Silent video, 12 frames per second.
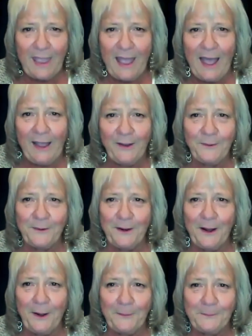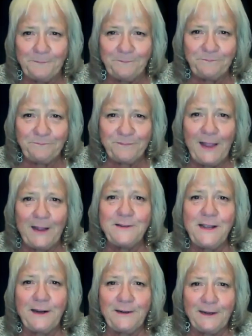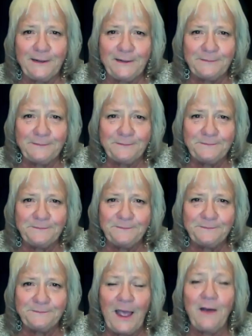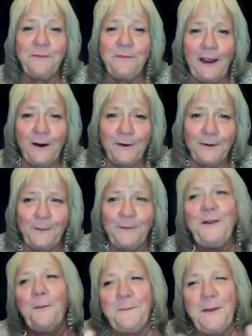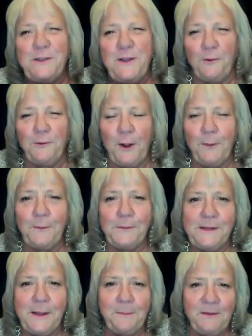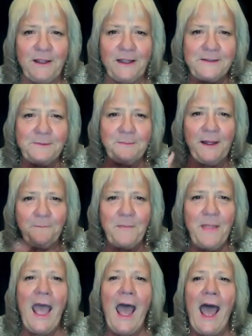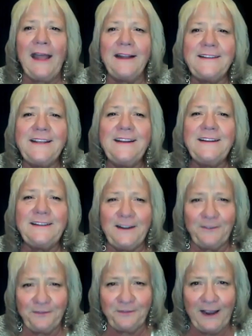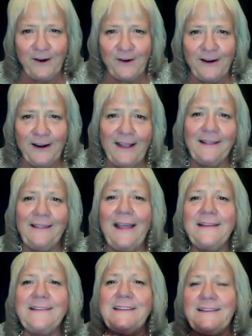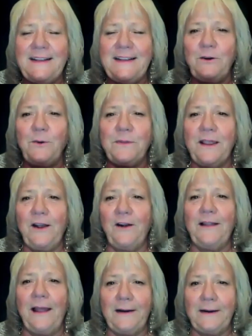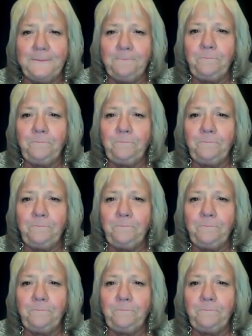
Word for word: I um, attended a fair. Most y'all know it was Hippie Fest, but I attended a fair in Lexington, North Carolina.